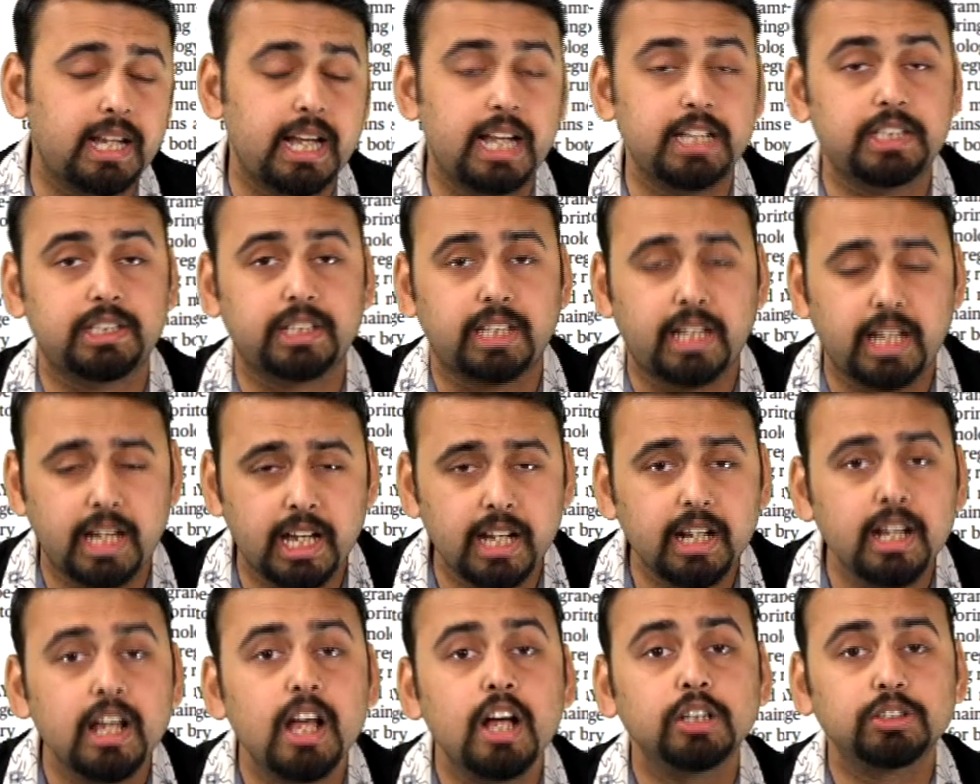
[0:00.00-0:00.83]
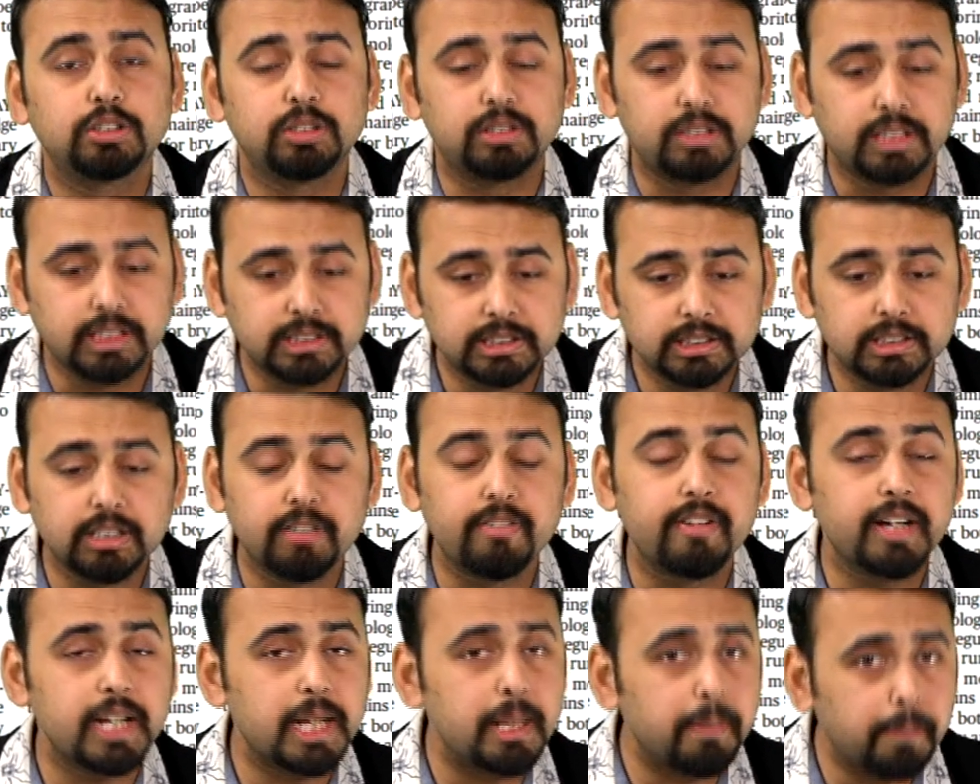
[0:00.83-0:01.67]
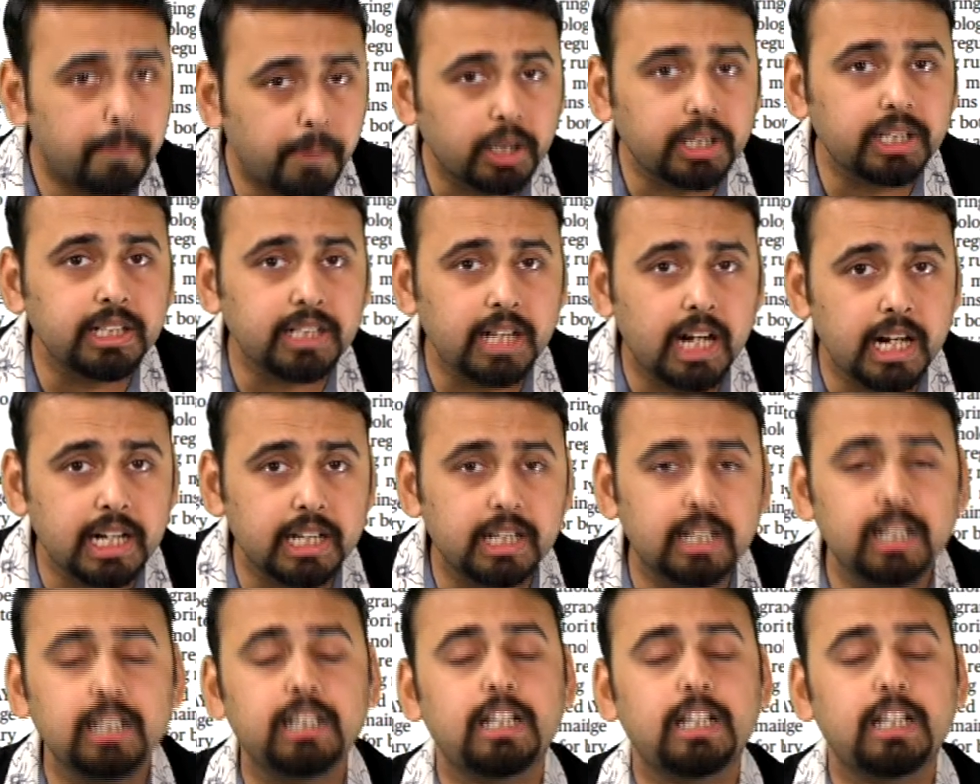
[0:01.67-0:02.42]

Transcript: Healthcare. So, this is a very important article.